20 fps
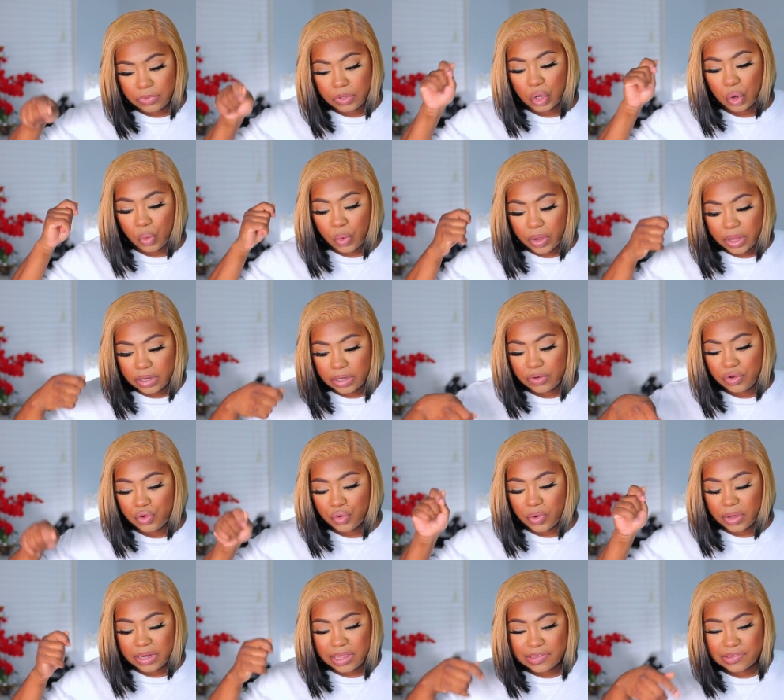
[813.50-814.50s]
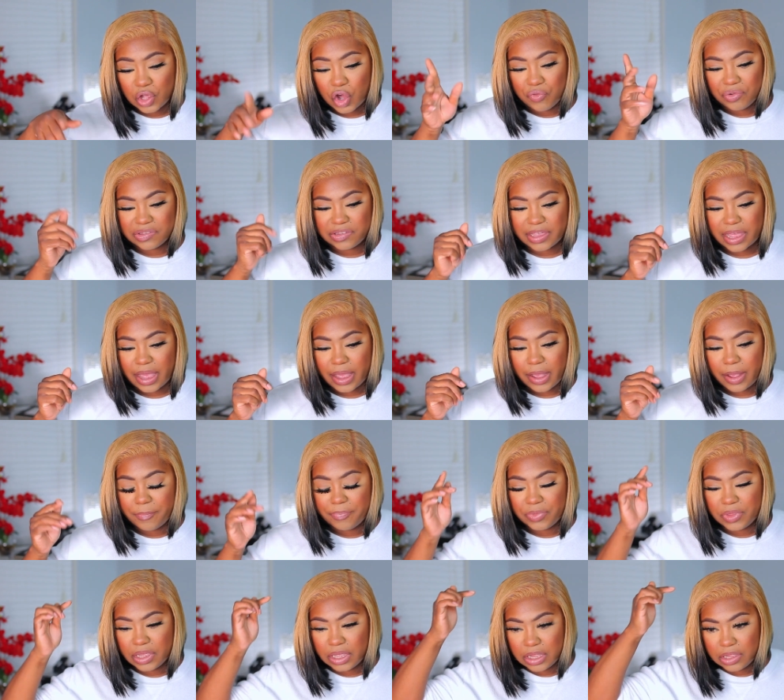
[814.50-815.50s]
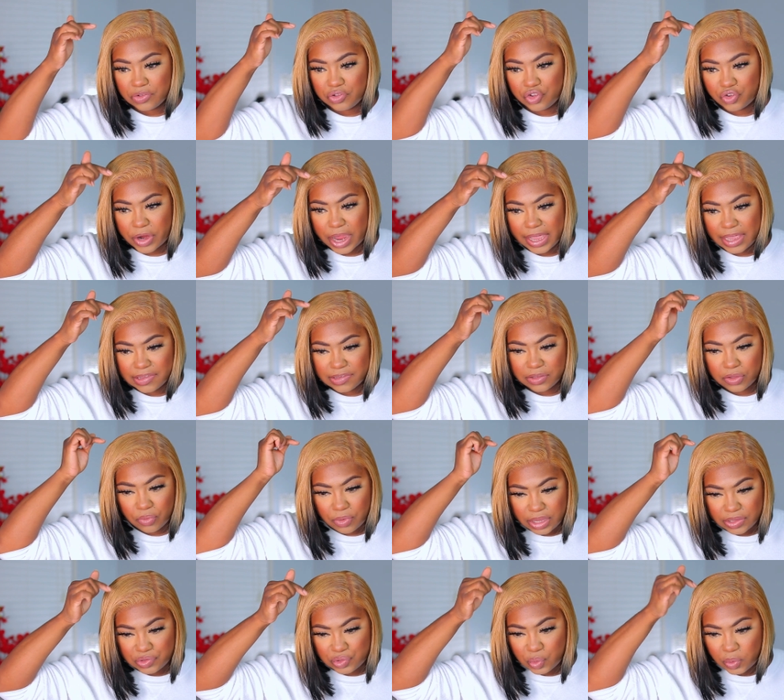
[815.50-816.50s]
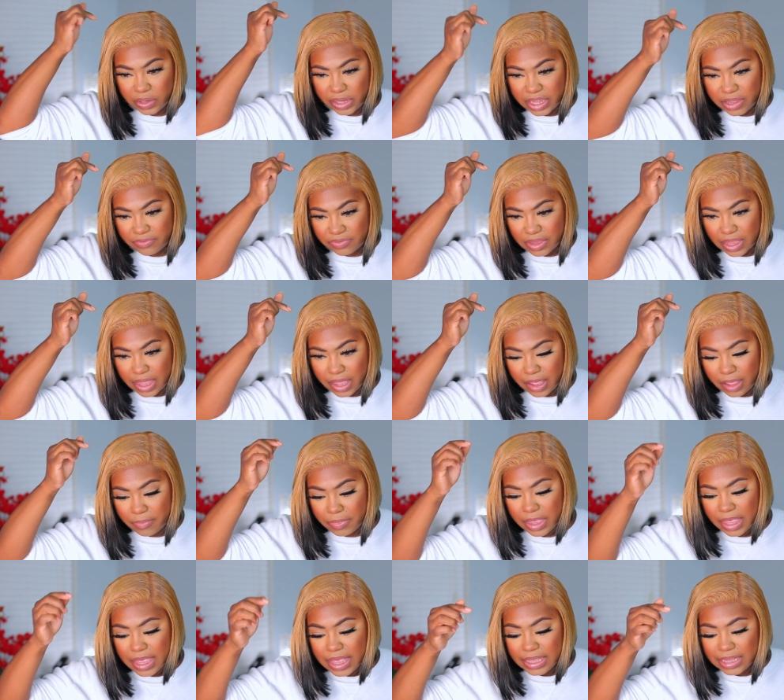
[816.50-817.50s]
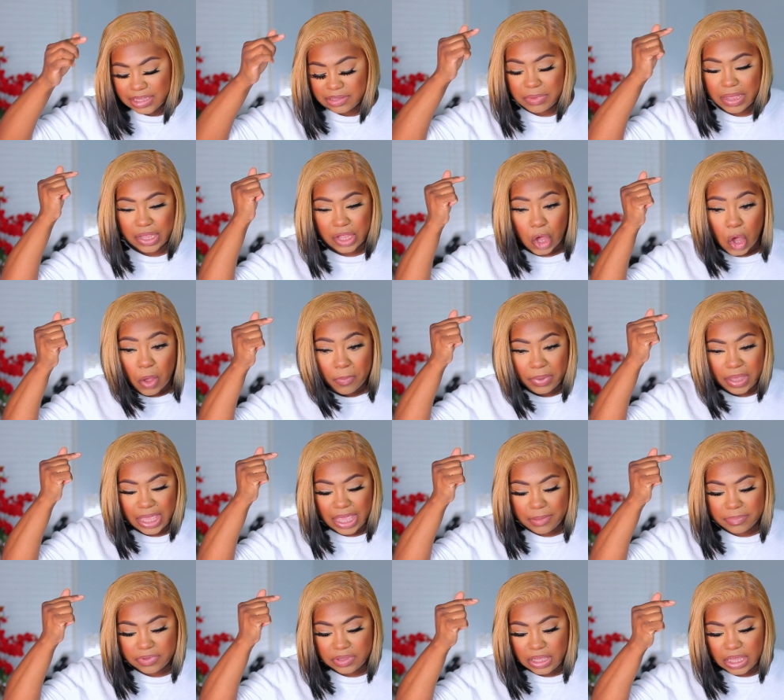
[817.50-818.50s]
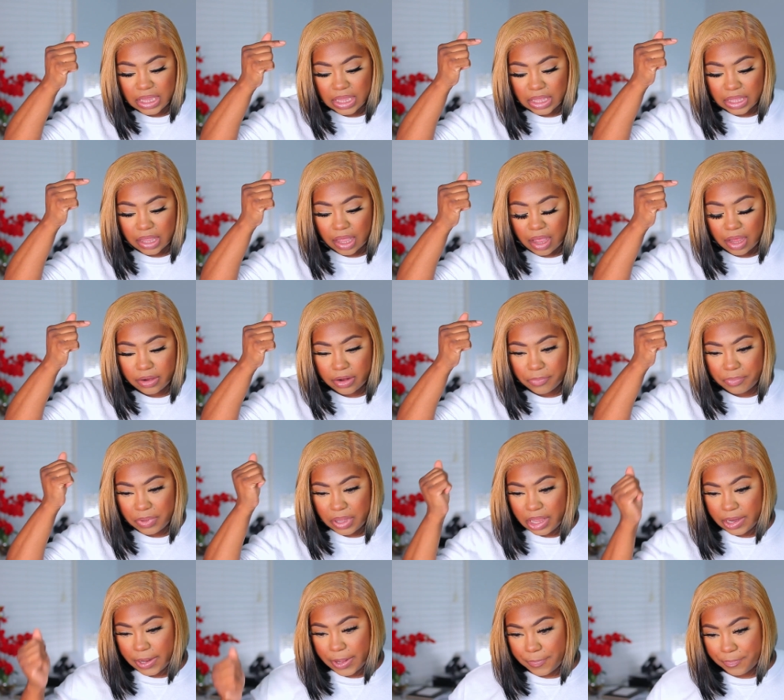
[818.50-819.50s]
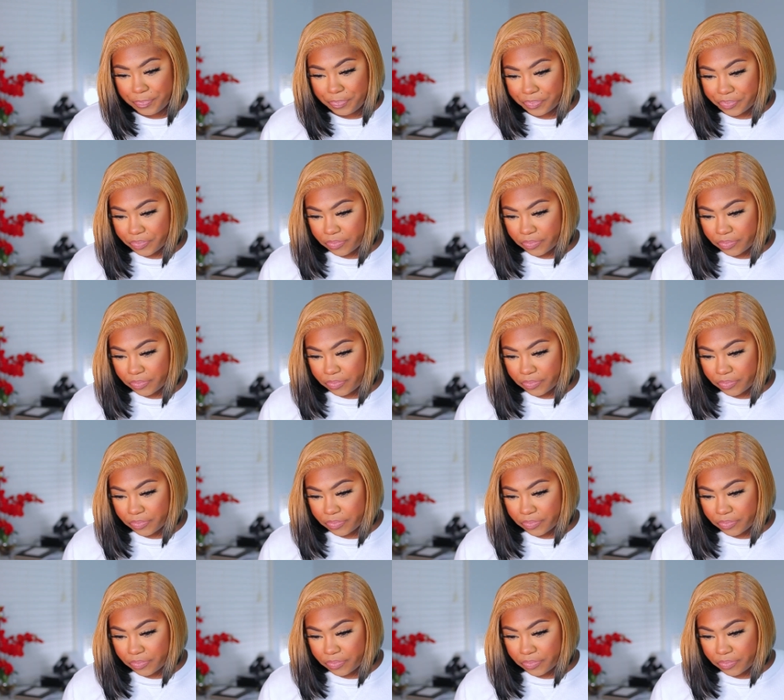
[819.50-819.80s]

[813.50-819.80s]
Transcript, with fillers: going doing this over time the track is going to lift up because my comb keeps getting caught up in it